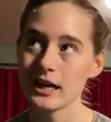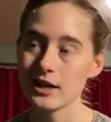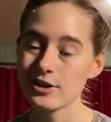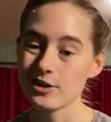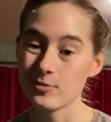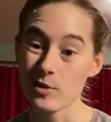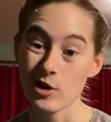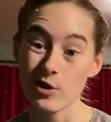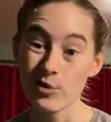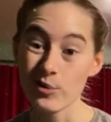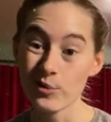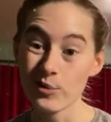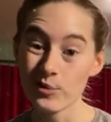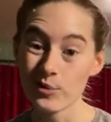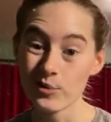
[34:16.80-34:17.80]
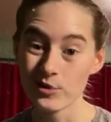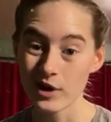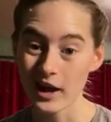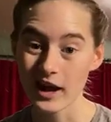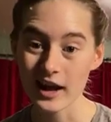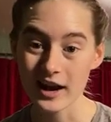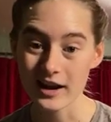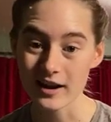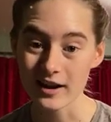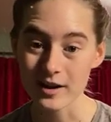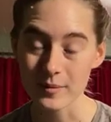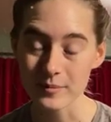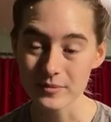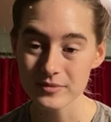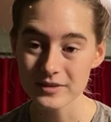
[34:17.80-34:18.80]
tomorrow. And
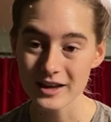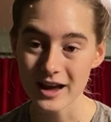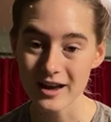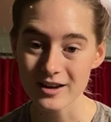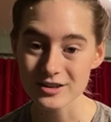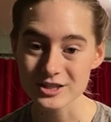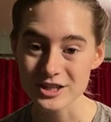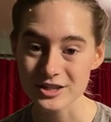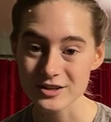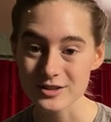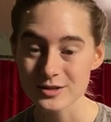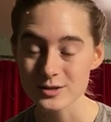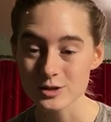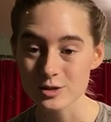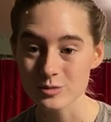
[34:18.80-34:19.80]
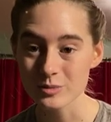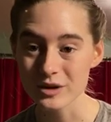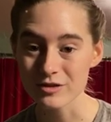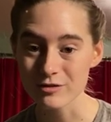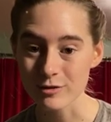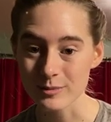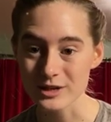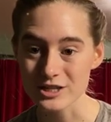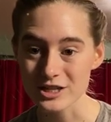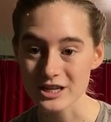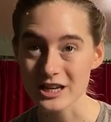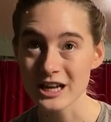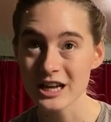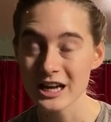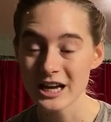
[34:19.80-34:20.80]
yeah, I'll share Zoom
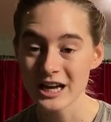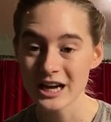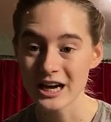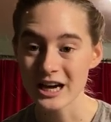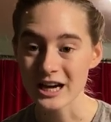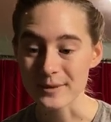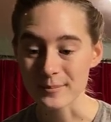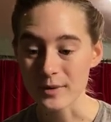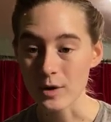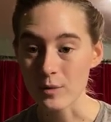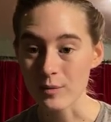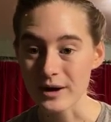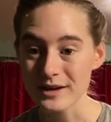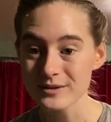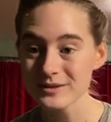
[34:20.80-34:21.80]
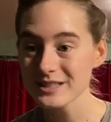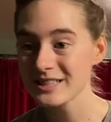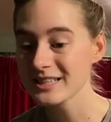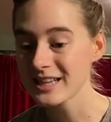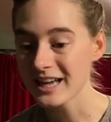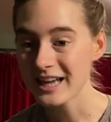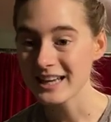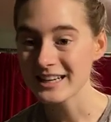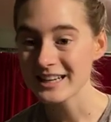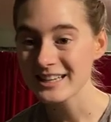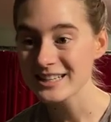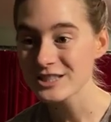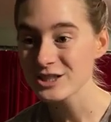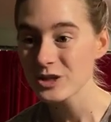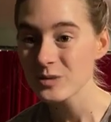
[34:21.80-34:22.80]
information around, and
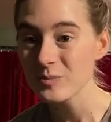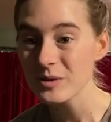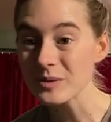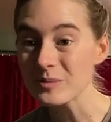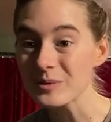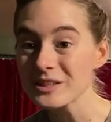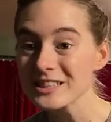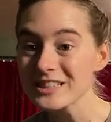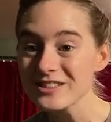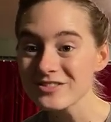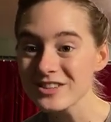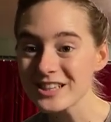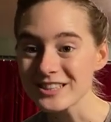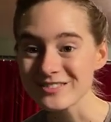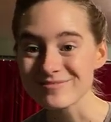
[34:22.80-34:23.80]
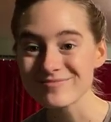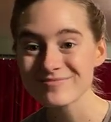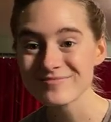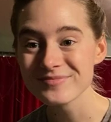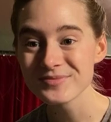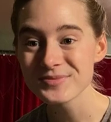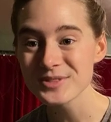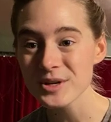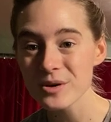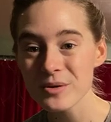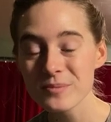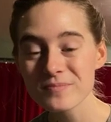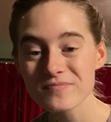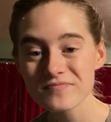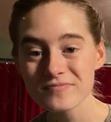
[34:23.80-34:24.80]
it should be really fun.
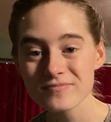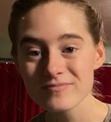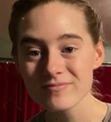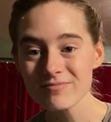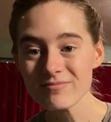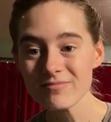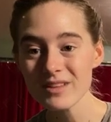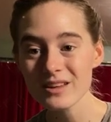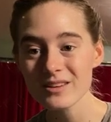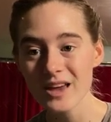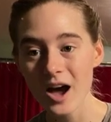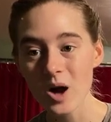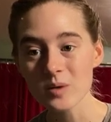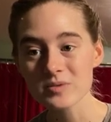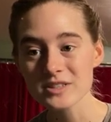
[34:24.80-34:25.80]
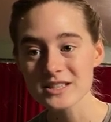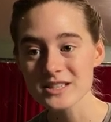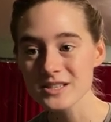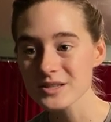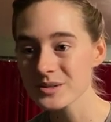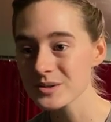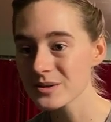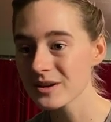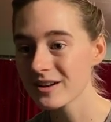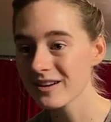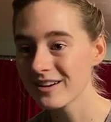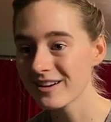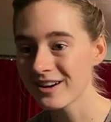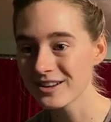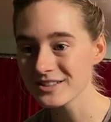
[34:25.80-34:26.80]
So yeah, hopefully see you
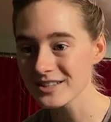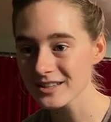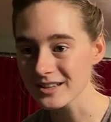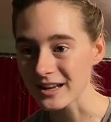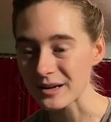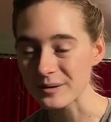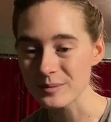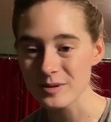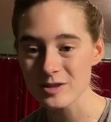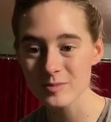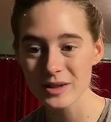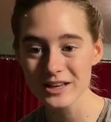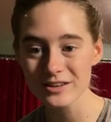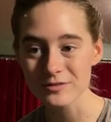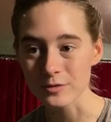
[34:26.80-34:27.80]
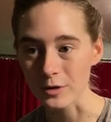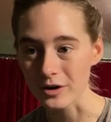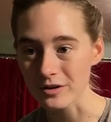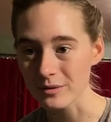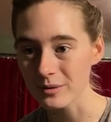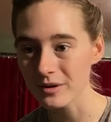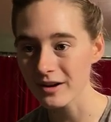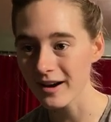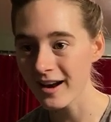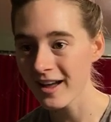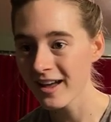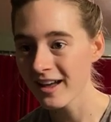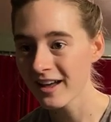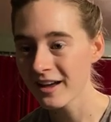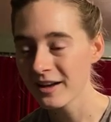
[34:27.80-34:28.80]
on Sunday with a blanket fort, or
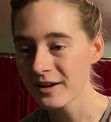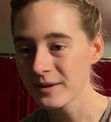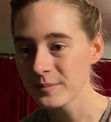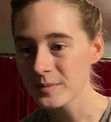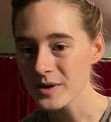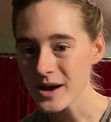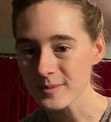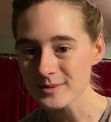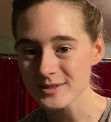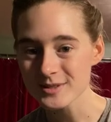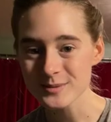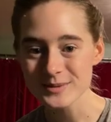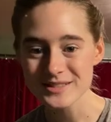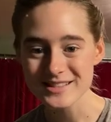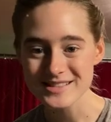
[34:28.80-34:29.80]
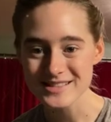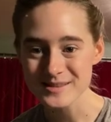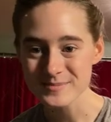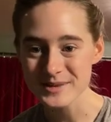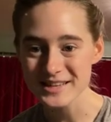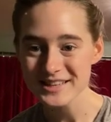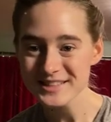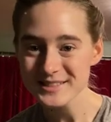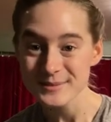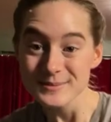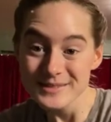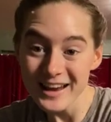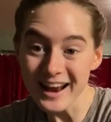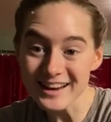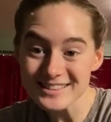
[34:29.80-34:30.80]
perhaps just with some
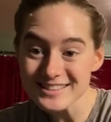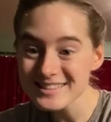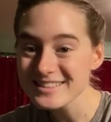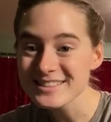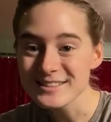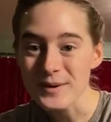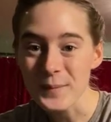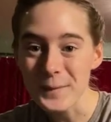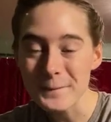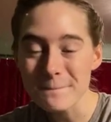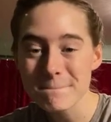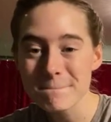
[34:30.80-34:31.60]
snacks. So